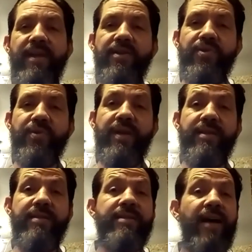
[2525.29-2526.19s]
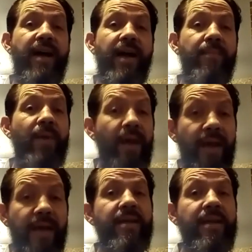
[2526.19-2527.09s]
a tree at this time.
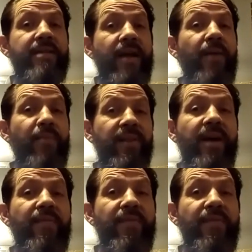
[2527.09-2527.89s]
I would love if